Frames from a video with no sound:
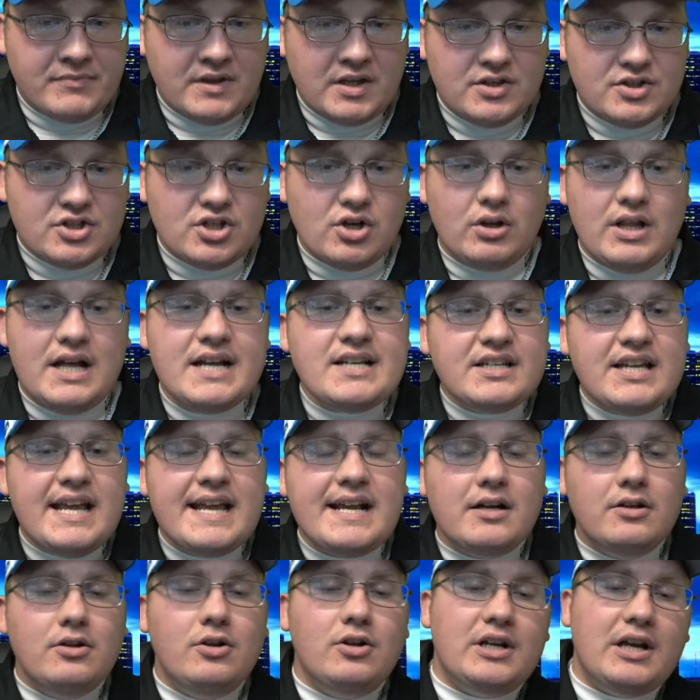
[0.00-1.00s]
So let's take
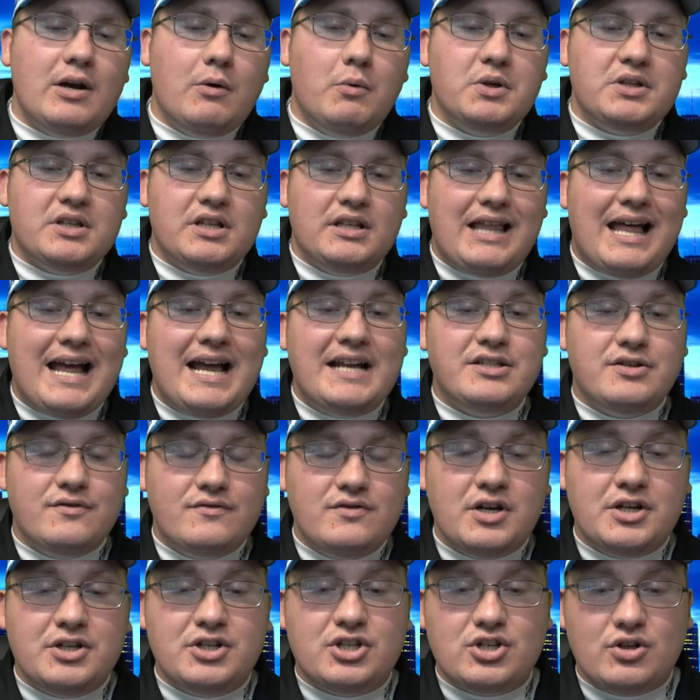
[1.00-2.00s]
a look at what the Lions have
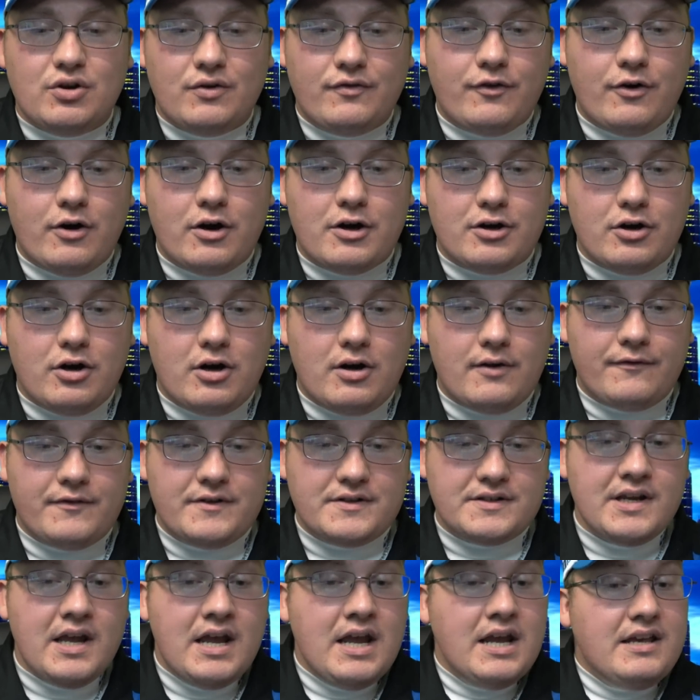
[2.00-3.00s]
done so far in
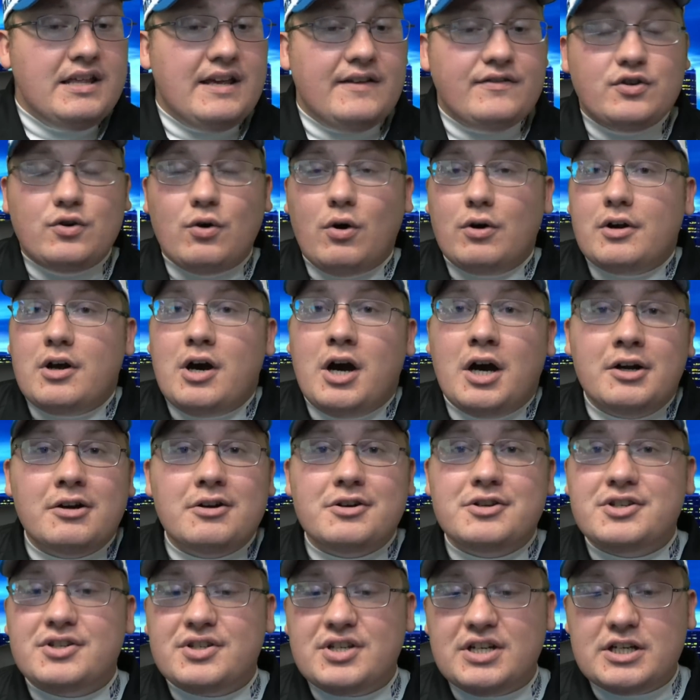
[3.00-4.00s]
offense. They've scored
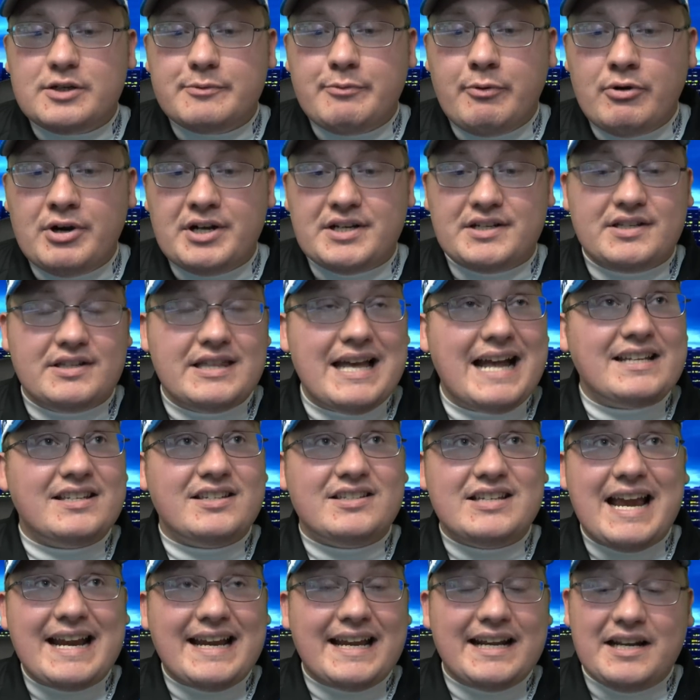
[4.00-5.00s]
106 points. That's
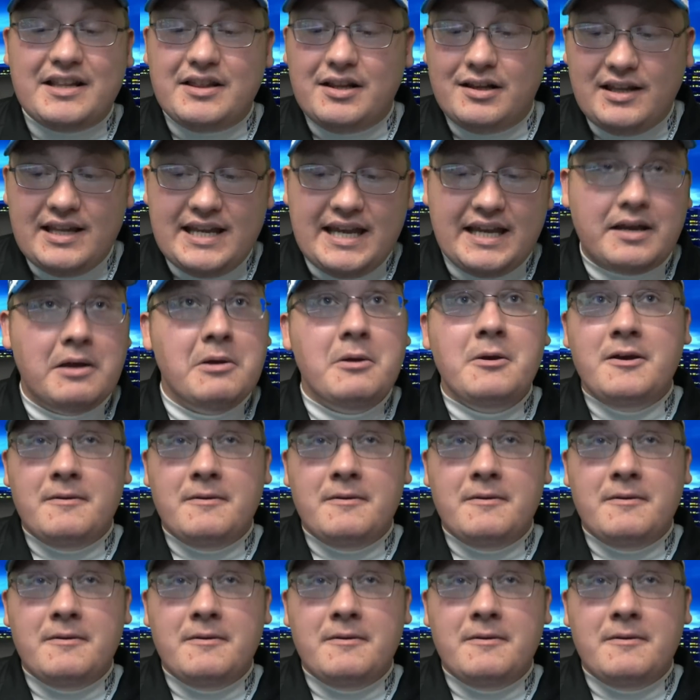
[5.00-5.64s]
second in the league.